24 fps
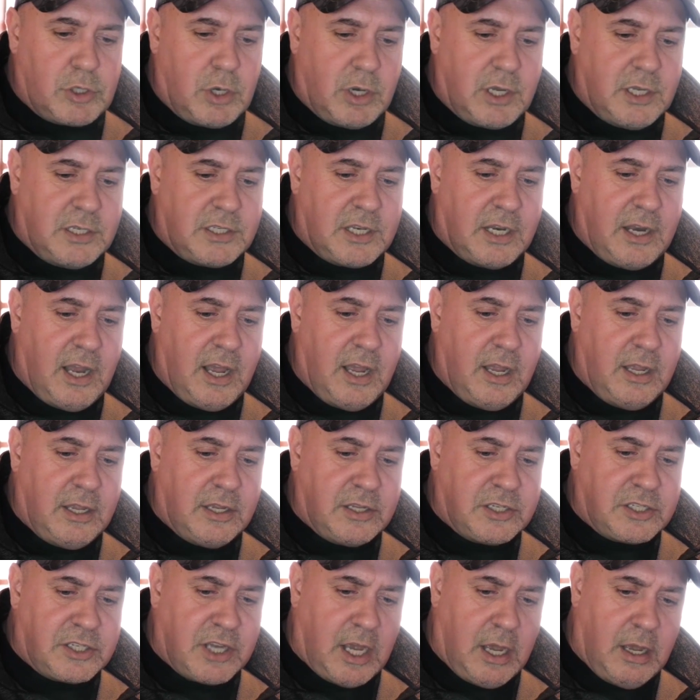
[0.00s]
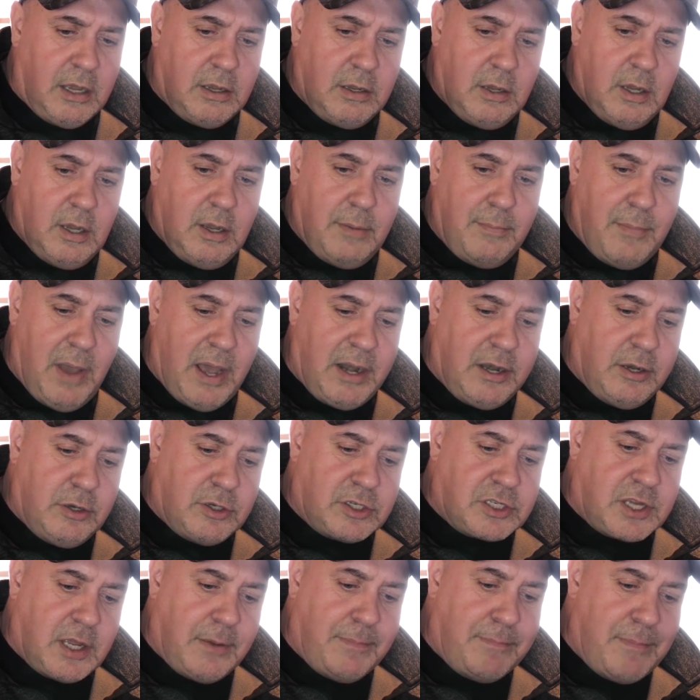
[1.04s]
we're drinking today is
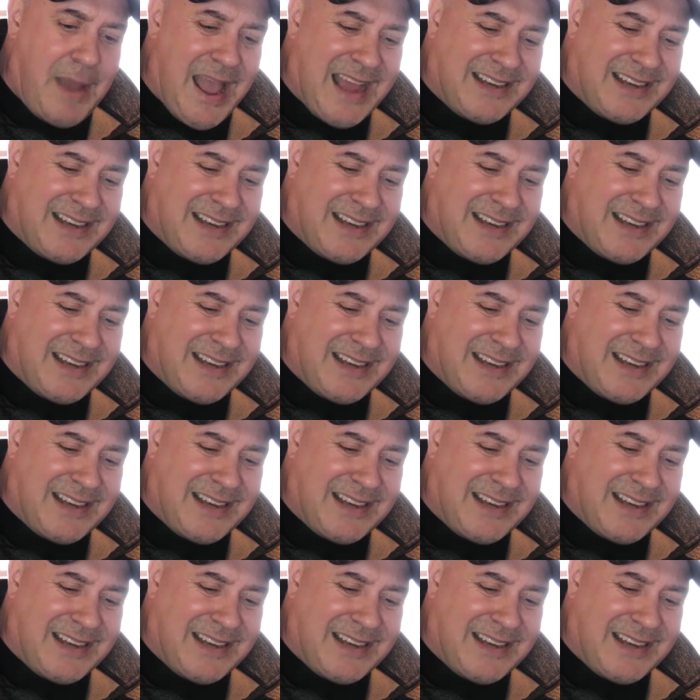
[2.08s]
Matanuska